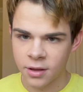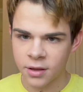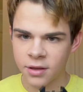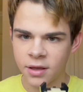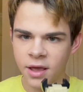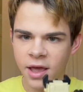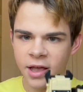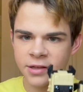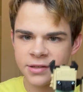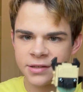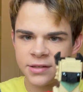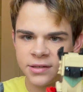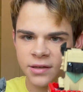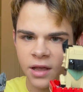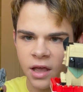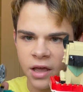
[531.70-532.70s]

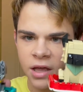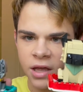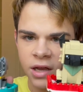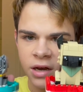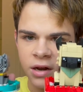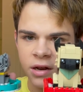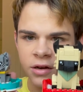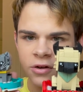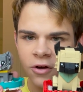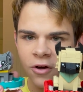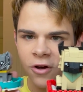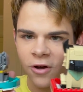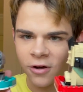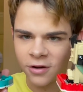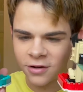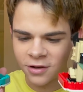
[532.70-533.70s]
cats and
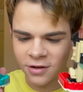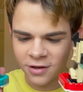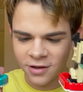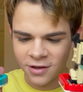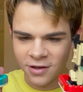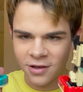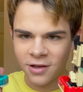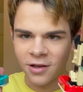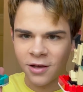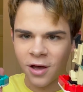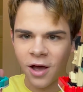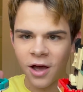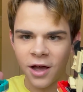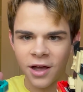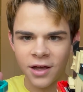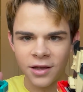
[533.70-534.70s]
dog
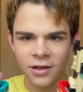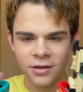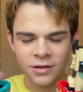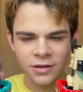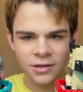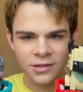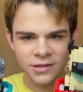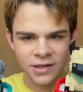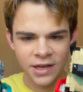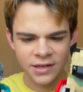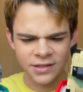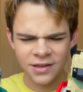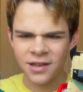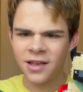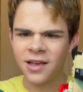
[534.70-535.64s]
set.